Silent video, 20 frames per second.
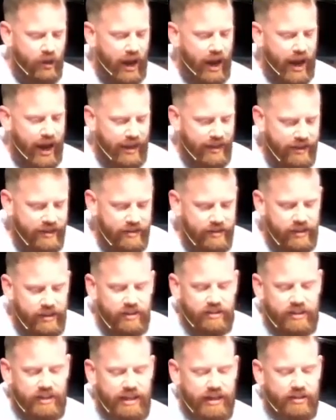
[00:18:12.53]
And these
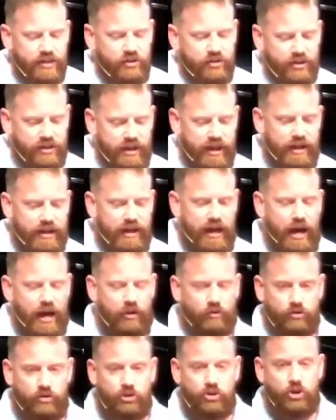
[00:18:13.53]
things need to stand
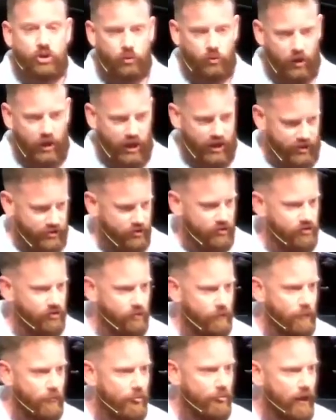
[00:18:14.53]
out to us
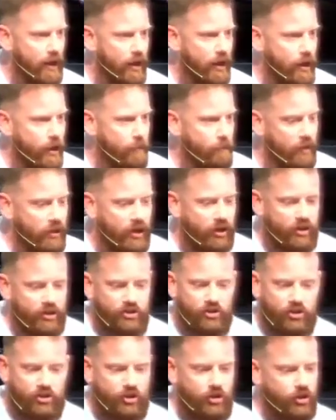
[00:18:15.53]

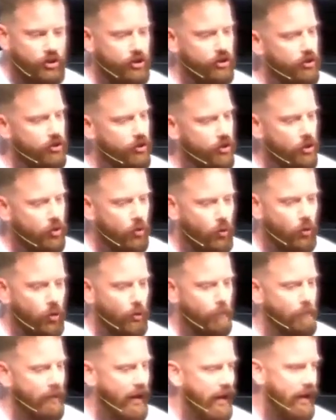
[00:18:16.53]
because good or
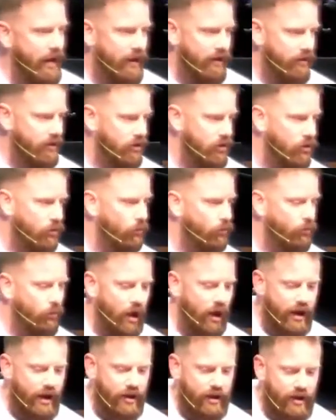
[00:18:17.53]
bad,
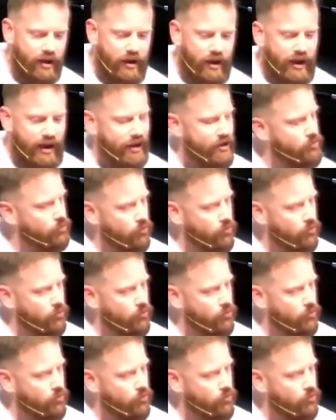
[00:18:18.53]
right and